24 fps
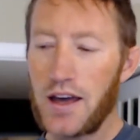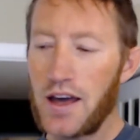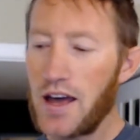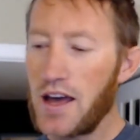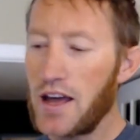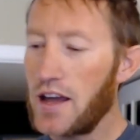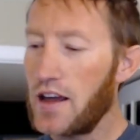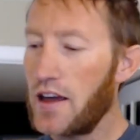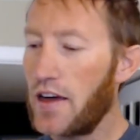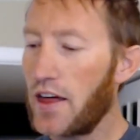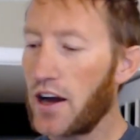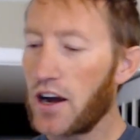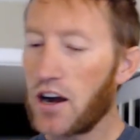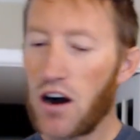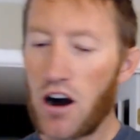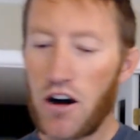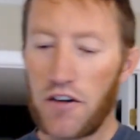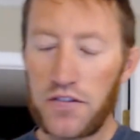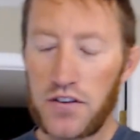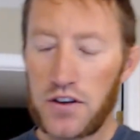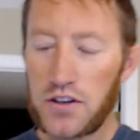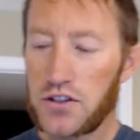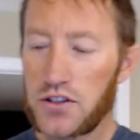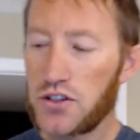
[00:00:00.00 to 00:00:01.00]
Yeah, that
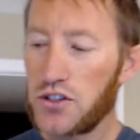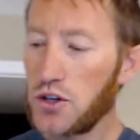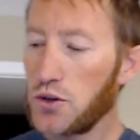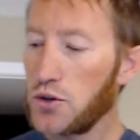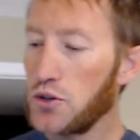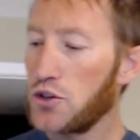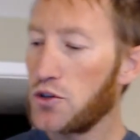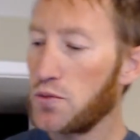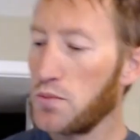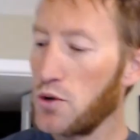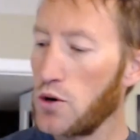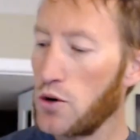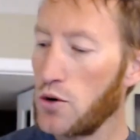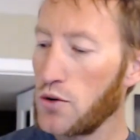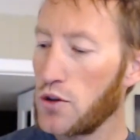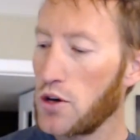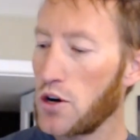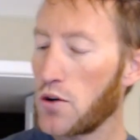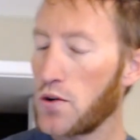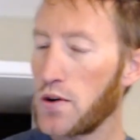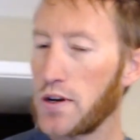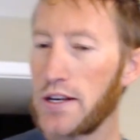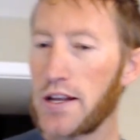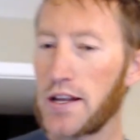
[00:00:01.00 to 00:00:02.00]
coffee is so smooth
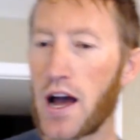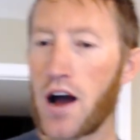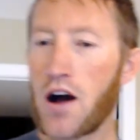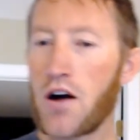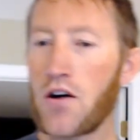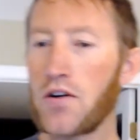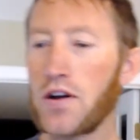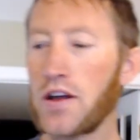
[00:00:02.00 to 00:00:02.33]
going down,